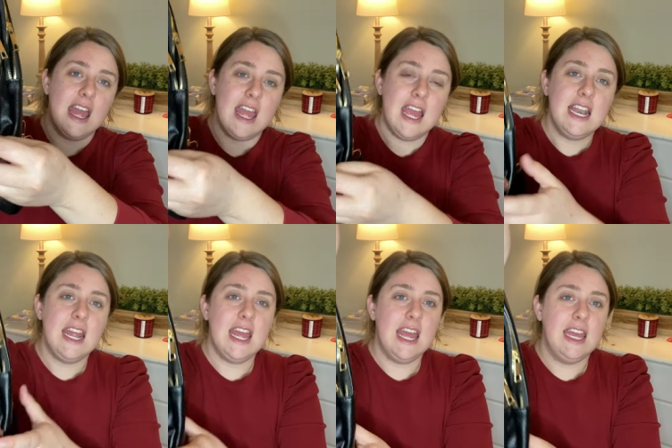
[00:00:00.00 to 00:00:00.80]
it
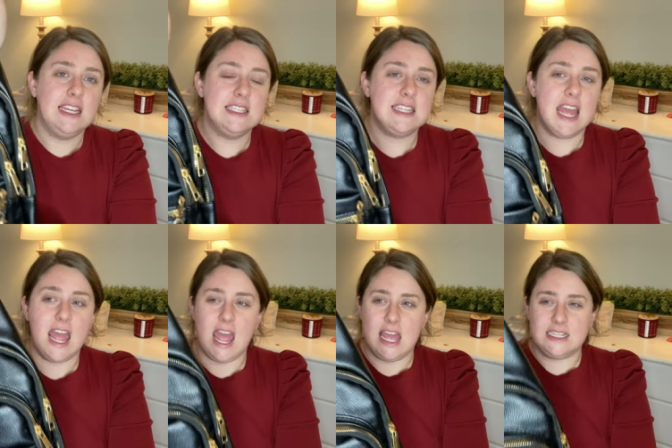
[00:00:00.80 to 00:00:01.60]
is
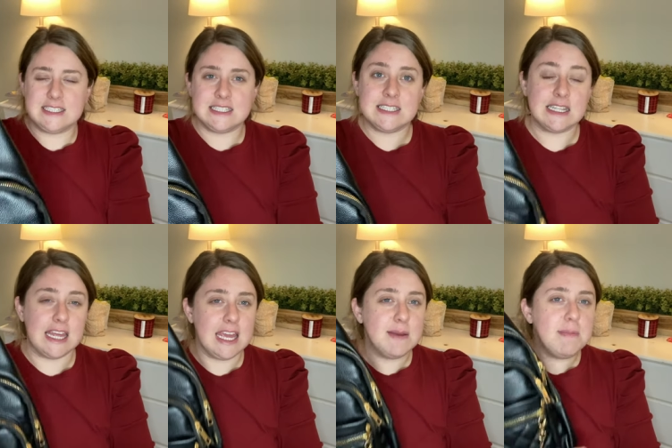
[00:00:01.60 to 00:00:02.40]
a
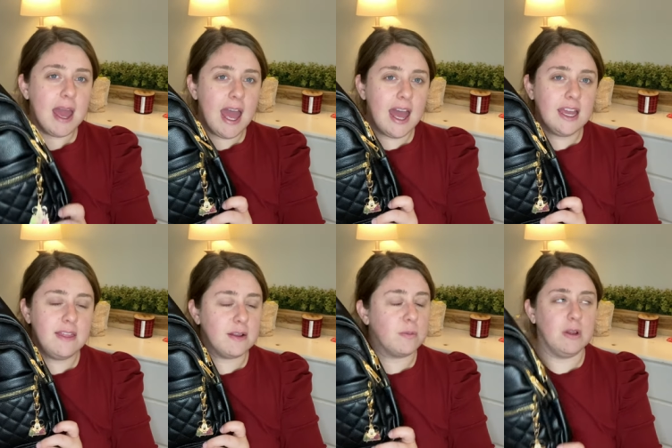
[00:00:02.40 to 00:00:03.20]
sling bag.
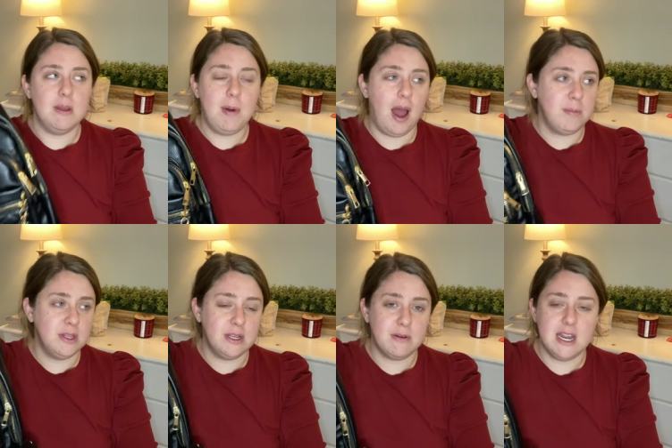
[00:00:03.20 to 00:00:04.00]
They're really
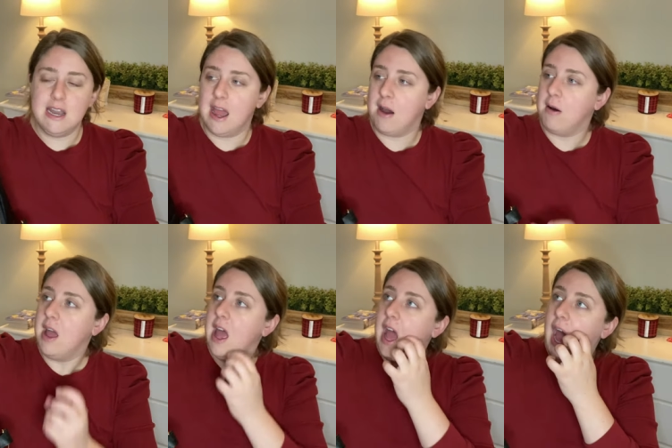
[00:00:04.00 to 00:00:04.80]
popular right now.
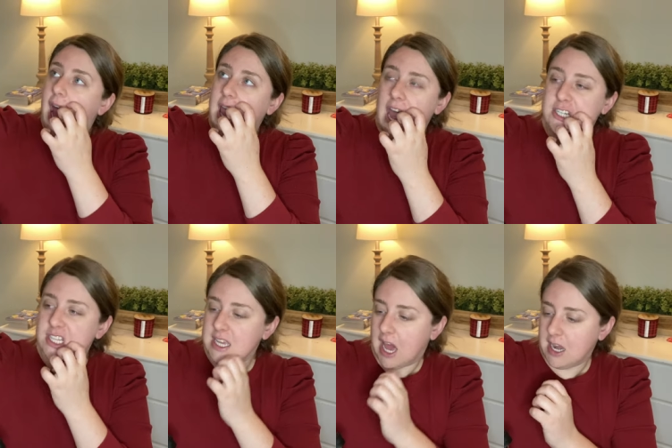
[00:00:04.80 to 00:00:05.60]
I
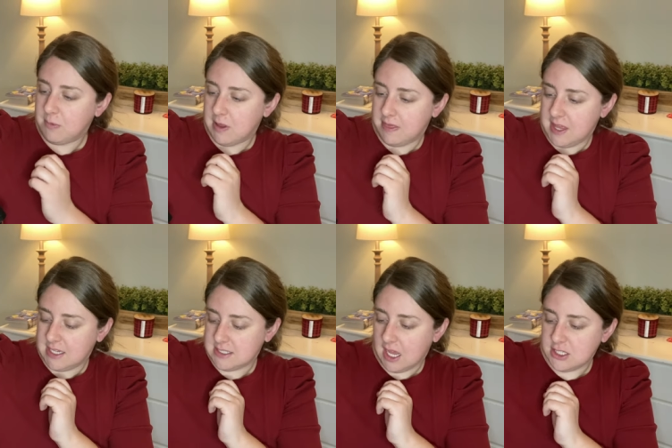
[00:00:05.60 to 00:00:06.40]
actually got it with the
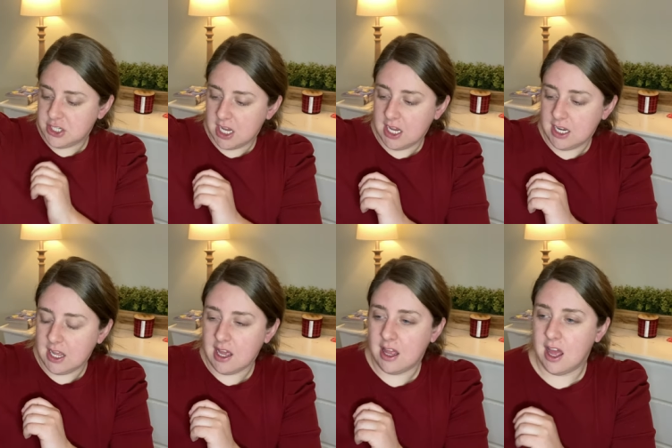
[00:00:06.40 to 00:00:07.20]
intention
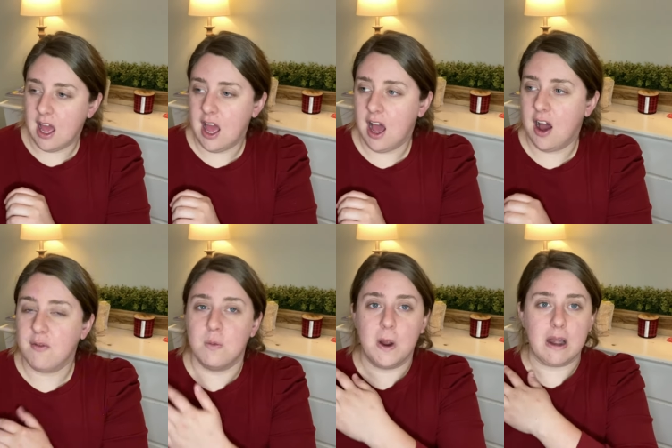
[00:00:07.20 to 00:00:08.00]

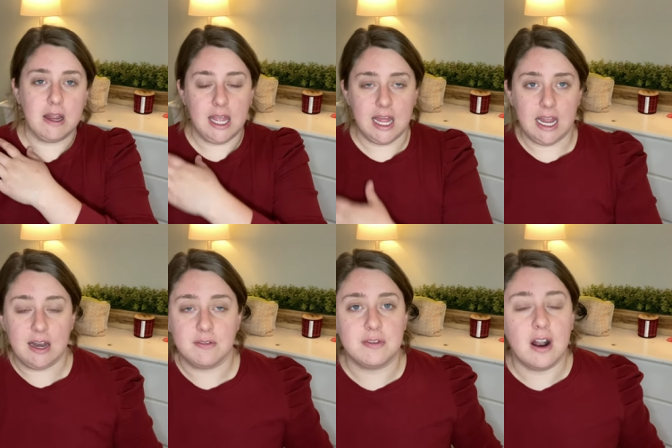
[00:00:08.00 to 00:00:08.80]
of wearing it
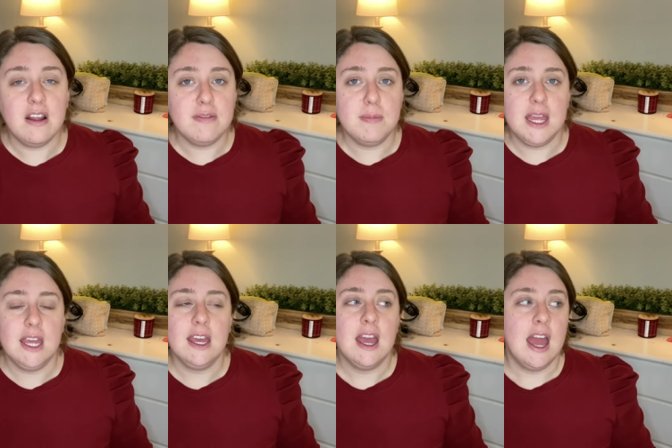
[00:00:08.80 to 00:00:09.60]
in front of me.